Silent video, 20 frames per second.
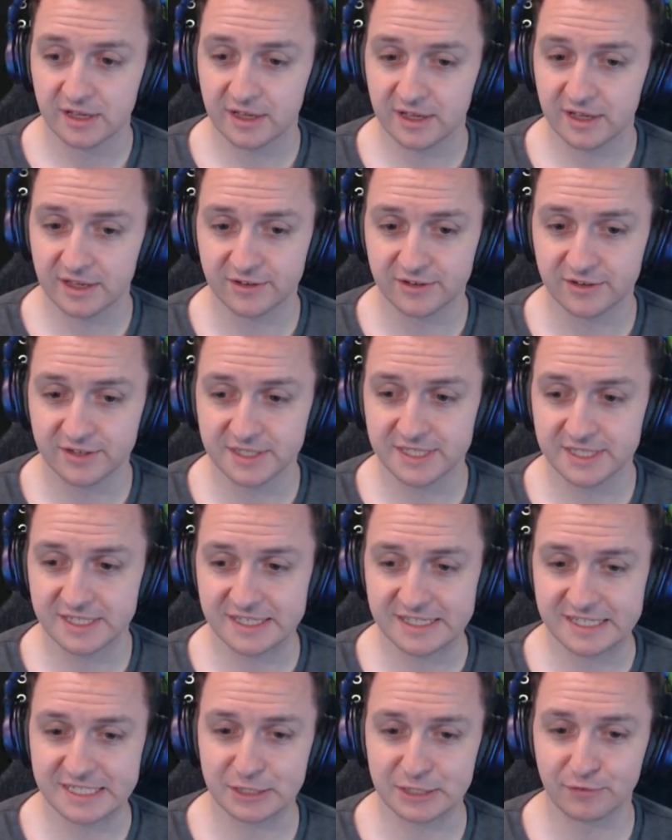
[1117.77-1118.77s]
And you can
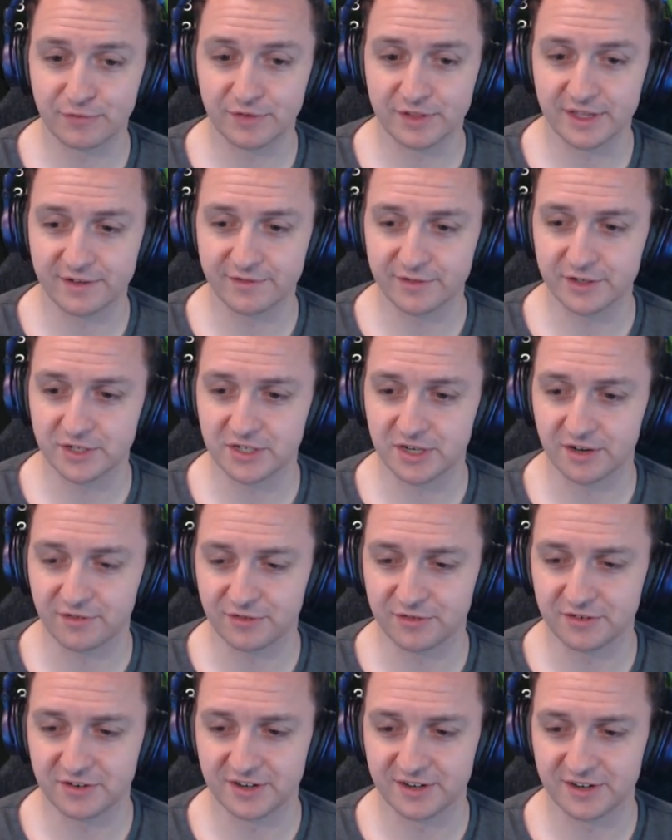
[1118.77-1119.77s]
see Silva there for
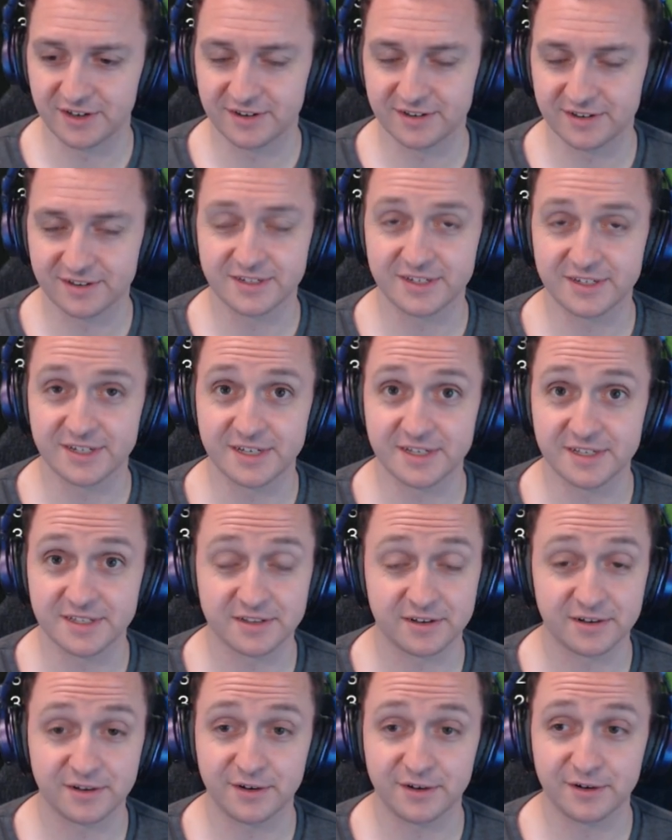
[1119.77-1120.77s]
Sheffield United.
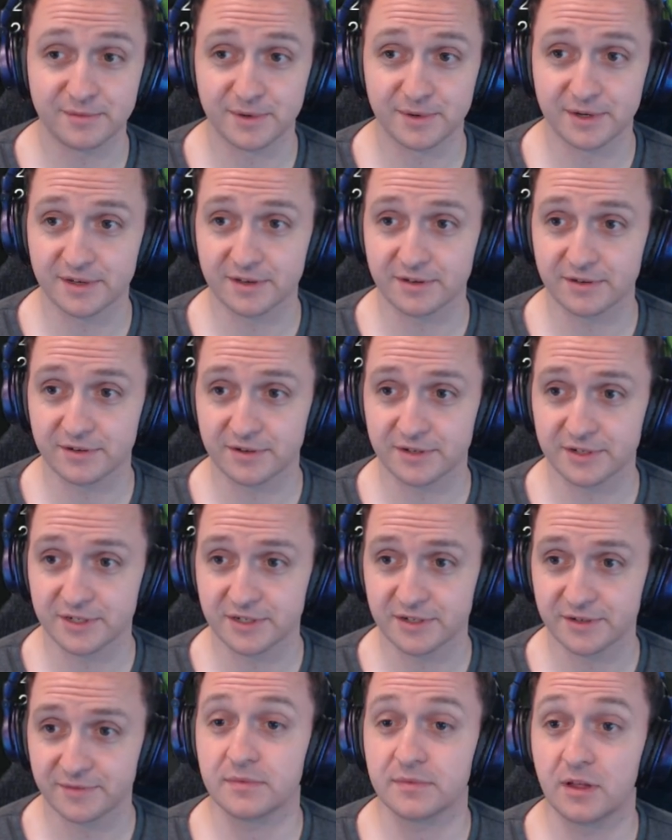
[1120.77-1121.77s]
Jeez, oh my
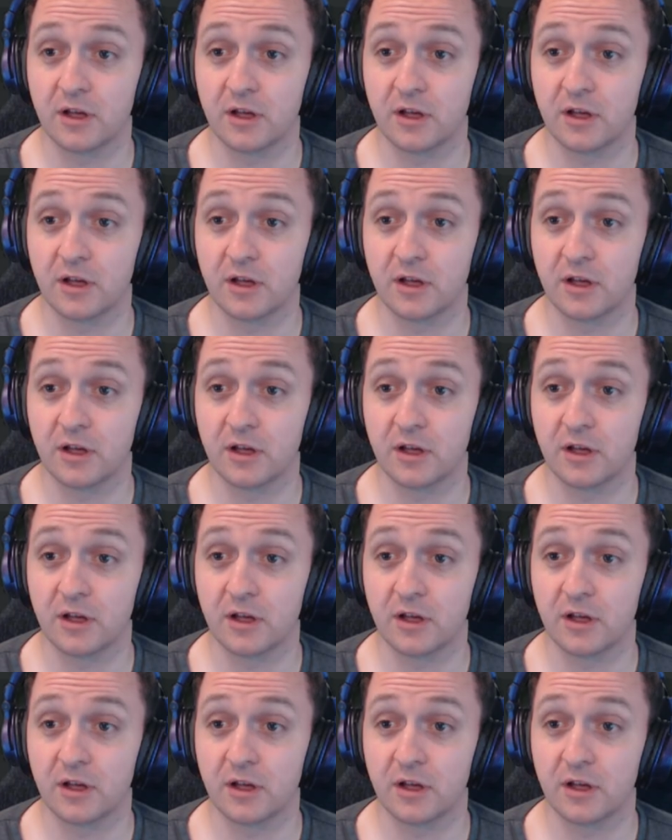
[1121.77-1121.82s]
gosh.